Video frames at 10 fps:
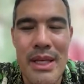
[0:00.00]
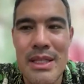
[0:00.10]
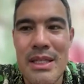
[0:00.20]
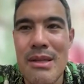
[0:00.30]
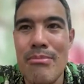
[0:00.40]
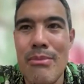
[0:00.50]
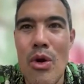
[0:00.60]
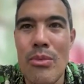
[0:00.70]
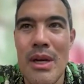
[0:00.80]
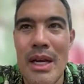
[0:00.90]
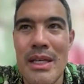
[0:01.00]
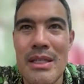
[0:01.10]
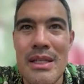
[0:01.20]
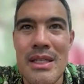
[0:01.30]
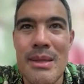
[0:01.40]
This is the moment, I guess,
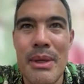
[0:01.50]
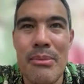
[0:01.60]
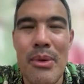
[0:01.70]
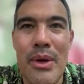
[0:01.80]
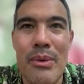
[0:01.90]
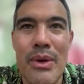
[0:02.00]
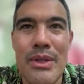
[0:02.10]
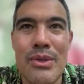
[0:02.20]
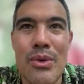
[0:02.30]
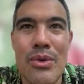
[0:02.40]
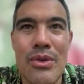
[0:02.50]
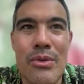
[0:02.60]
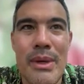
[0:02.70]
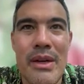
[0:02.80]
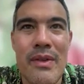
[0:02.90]
the tipping point where it dawned
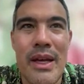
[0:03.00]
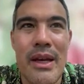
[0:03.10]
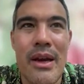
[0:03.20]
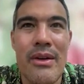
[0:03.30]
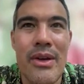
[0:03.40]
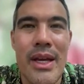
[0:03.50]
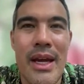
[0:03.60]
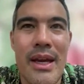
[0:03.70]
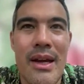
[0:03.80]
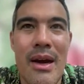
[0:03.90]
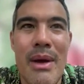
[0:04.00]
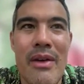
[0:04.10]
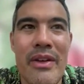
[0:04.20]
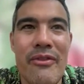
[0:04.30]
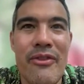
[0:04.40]
on me of like, okay, I'm
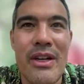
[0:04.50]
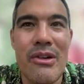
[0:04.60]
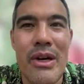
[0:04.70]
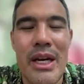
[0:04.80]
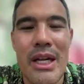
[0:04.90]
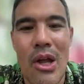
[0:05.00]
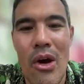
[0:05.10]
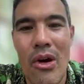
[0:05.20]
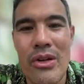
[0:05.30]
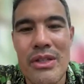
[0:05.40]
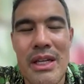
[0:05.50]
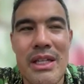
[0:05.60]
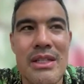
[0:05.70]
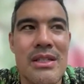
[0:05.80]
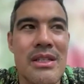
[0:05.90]
having fun creating longs, and
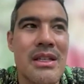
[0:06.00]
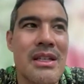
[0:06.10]
it's